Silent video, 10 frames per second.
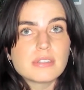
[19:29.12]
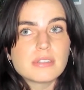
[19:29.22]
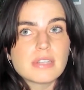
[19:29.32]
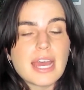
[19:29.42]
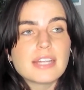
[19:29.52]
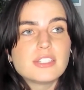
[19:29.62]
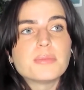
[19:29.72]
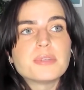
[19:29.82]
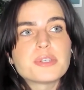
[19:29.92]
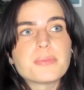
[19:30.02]
had
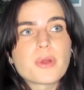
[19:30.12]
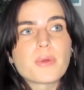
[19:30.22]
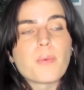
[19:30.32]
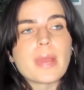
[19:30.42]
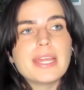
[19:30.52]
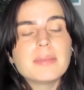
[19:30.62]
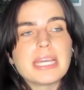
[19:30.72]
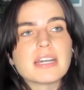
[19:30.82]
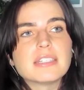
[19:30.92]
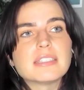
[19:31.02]
so much more weight
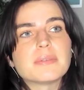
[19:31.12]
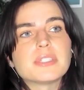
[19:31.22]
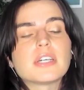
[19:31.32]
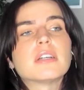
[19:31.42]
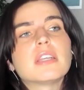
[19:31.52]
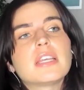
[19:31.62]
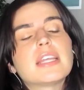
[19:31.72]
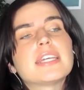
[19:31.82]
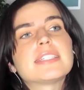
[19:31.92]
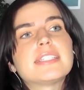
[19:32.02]
because I was already
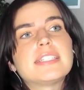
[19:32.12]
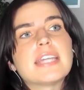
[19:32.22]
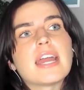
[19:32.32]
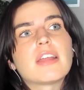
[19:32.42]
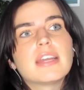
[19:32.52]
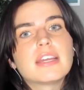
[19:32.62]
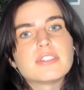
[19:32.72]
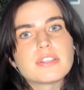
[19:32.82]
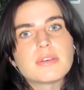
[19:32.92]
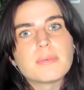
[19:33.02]
like staggering
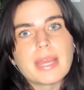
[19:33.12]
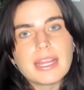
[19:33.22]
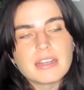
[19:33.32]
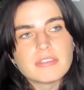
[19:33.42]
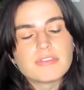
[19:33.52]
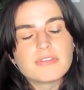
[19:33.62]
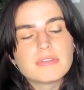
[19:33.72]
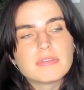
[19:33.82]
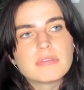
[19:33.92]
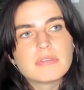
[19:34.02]
under the weight of
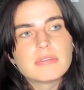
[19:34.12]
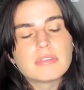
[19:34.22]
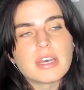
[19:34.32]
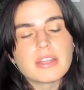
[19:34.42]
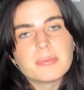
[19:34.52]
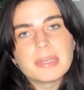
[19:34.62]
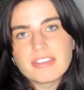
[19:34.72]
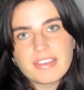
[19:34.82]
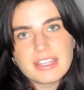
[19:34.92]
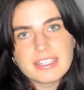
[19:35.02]
the other big
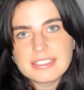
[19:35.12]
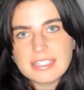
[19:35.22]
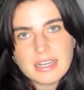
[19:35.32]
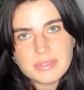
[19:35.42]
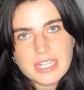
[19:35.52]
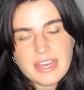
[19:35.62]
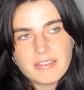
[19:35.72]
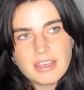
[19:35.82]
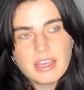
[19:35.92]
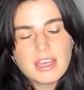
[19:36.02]
feelings that I was
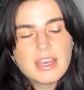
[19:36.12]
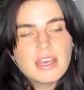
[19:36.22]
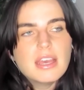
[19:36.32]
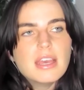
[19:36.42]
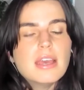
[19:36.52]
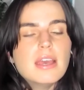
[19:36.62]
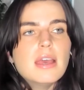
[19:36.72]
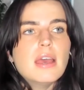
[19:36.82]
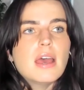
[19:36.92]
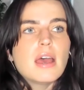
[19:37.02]
having.
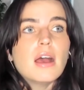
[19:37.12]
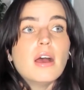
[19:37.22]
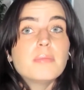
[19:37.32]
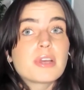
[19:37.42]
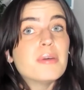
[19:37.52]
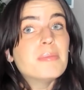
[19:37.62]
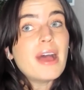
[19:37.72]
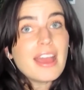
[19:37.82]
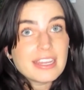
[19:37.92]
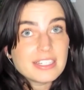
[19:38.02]

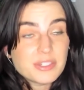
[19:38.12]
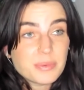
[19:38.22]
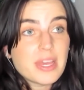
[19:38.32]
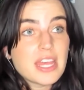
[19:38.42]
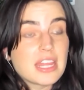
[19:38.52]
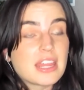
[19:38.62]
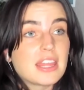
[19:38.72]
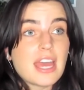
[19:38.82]
Combined with